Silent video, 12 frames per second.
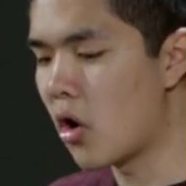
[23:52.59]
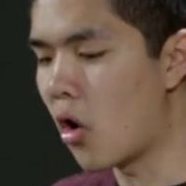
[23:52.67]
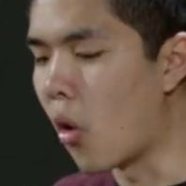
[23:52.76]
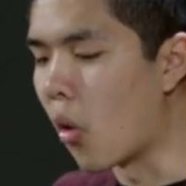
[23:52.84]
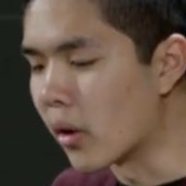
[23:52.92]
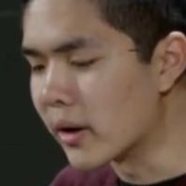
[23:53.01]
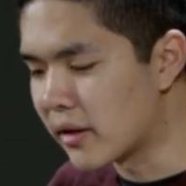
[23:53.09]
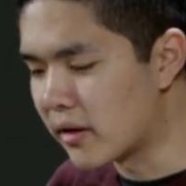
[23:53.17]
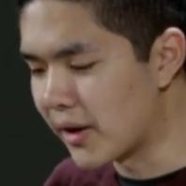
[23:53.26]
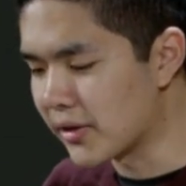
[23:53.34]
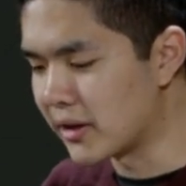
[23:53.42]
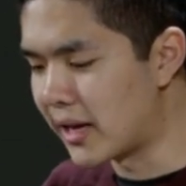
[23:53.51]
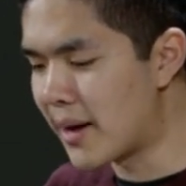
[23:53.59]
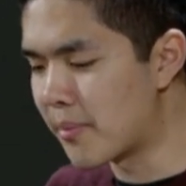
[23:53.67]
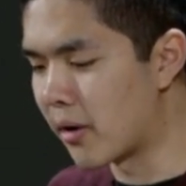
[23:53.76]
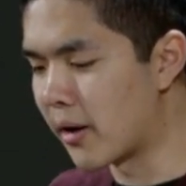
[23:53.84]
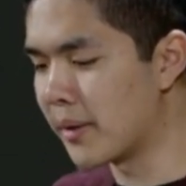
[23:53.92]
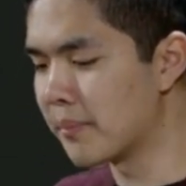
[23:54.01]
or it's not the
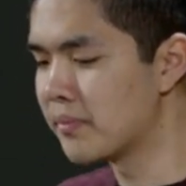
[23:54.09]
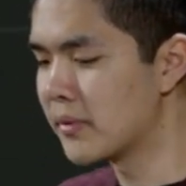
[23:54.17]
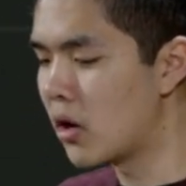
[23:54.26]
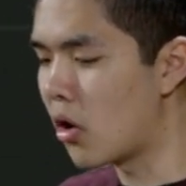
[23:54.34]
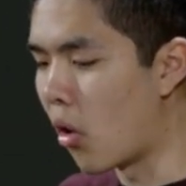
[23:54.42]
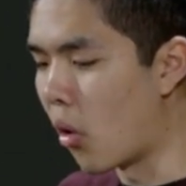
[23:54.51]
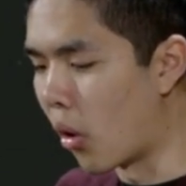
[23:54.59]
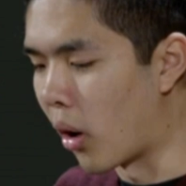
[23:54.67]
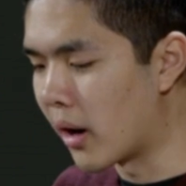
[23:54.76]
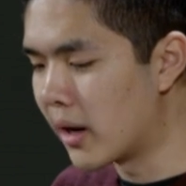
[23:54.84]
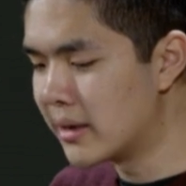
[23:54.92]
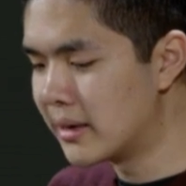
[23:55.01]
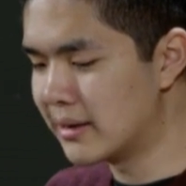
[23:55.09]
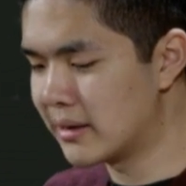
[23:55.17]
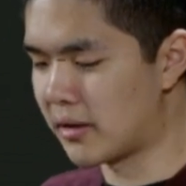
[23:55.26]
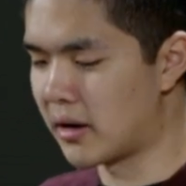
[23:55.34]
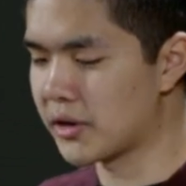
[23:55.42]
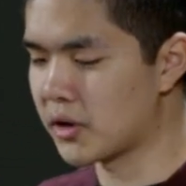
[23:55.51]
library, or it's
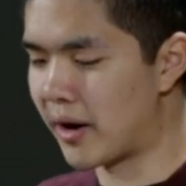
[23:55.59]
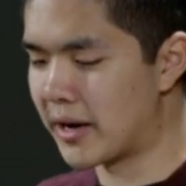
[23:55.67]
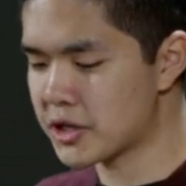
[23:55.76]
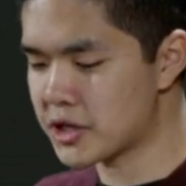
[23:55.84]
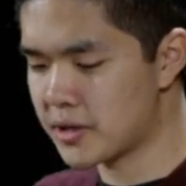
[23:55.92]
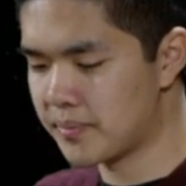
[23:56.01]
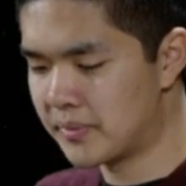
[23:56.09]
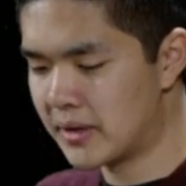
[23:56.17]
not the wrench.